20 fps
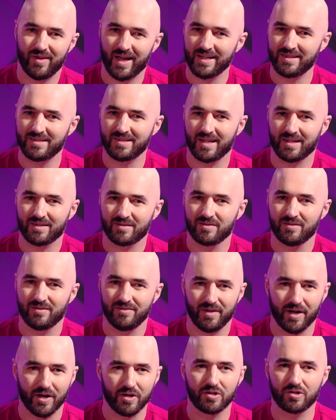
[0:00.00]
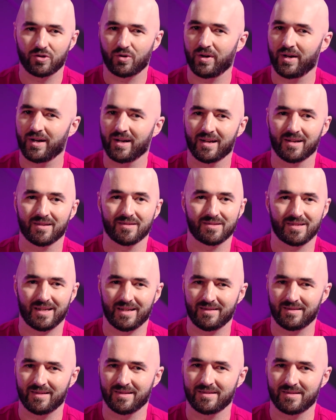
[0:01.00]
That's it. No shredding a
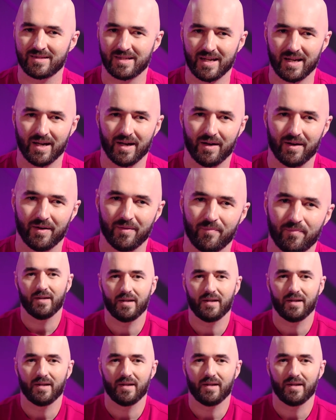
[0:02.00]
sentence here.